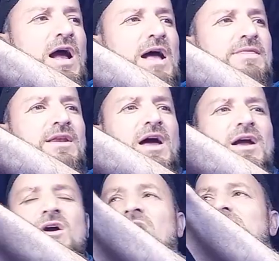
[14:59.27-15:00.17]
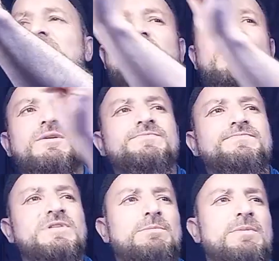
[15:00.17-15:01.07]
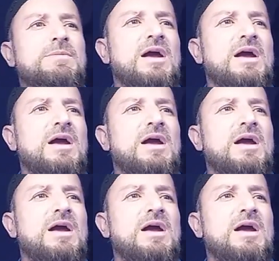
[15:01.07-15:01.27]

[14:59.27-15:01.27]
and then I got the, maybe